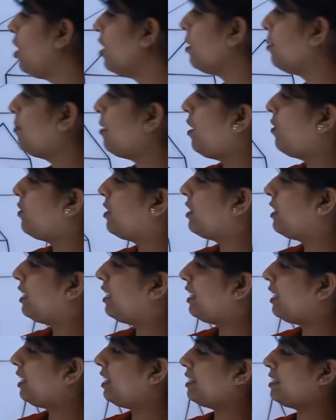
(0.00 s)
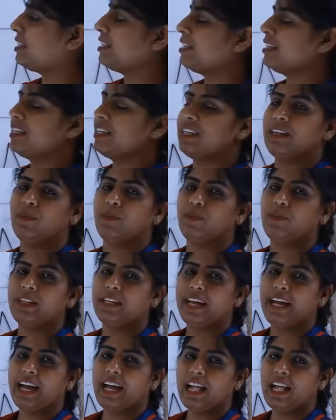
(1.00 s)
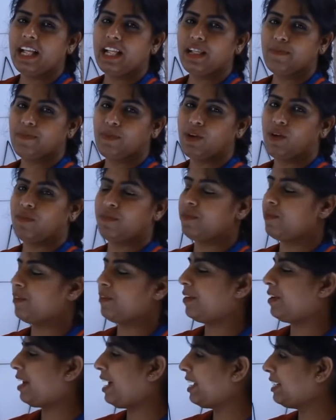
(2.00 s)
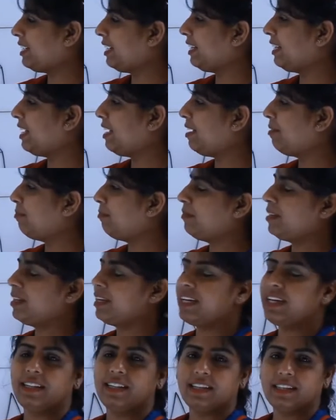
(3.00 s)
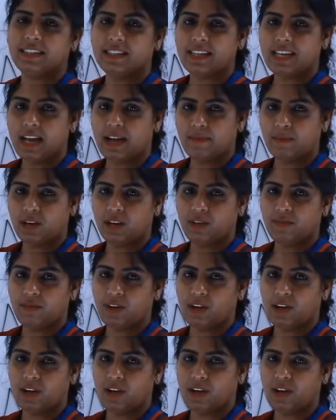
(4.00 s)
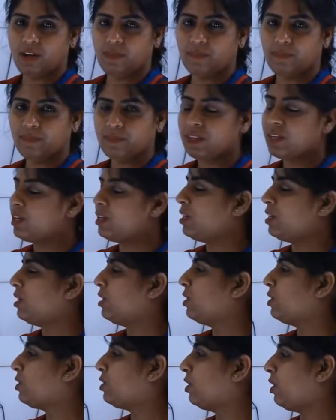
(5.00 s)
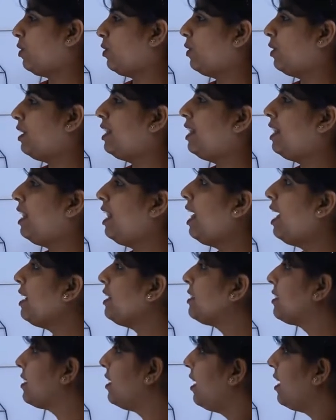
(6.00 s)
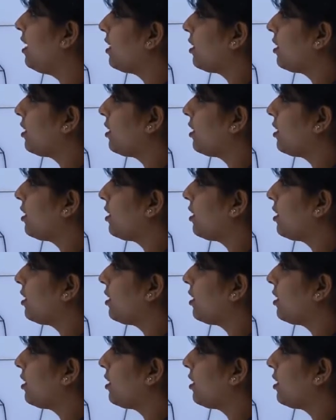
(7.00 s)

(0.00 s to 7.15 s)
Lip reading: about these with the help of writing them in this tabular form. So, let's collect